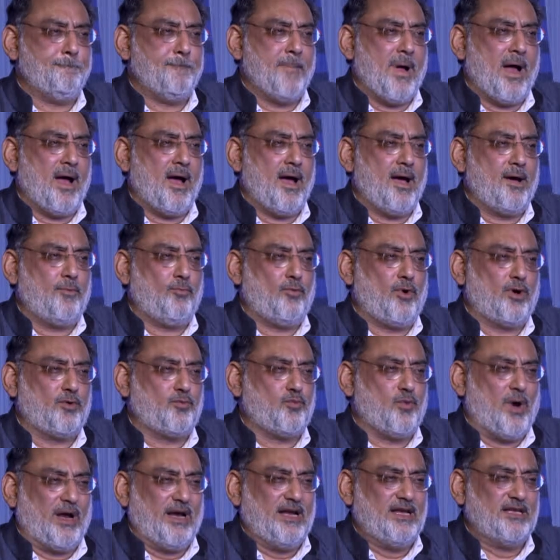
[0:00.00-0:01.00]
what
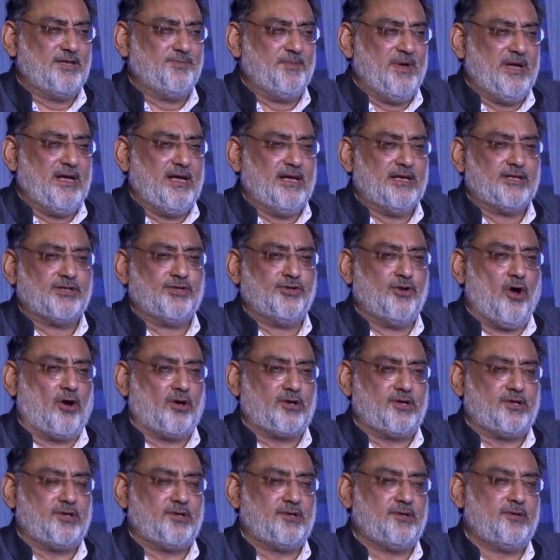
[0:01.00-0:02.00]
worries me is
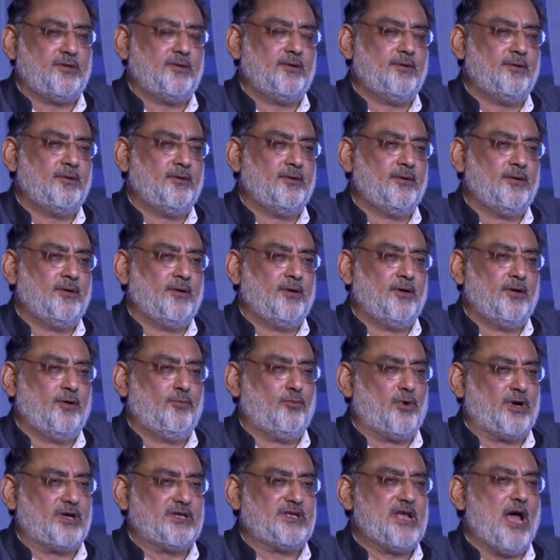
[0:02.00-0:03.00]
not
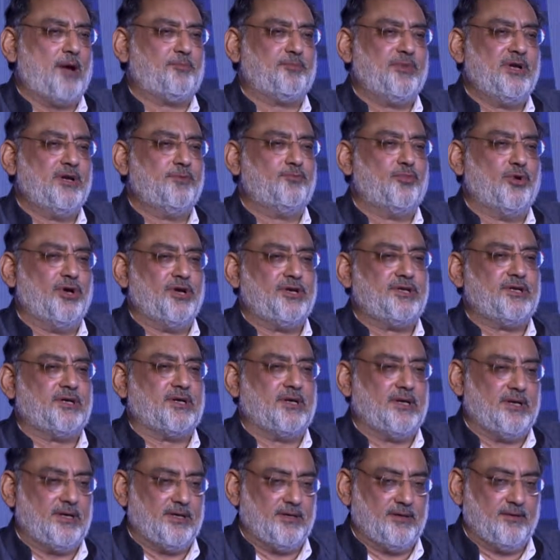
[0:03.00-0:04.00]
what is happening
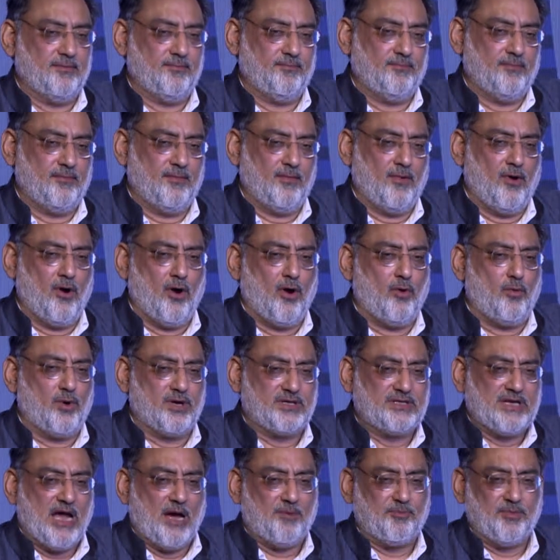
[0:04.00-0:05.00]
politically or
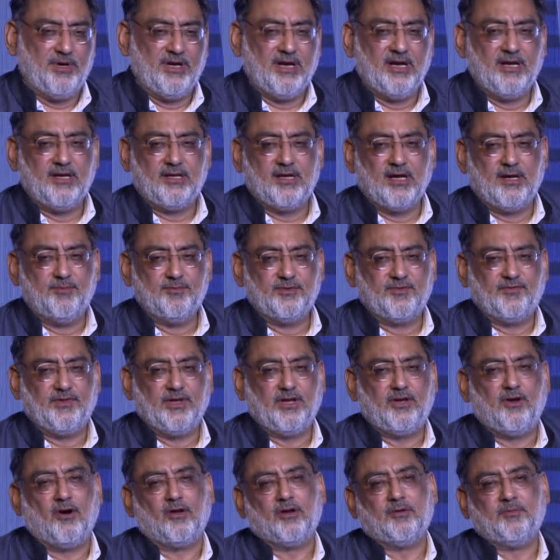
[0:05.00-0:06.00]
what's happening in terms of the
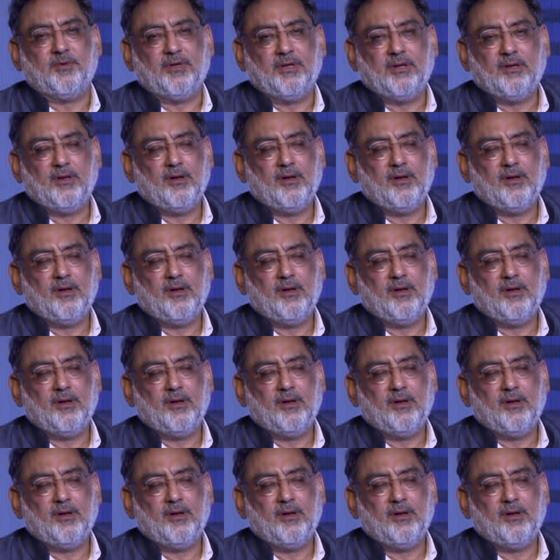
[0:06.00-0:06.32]
economy.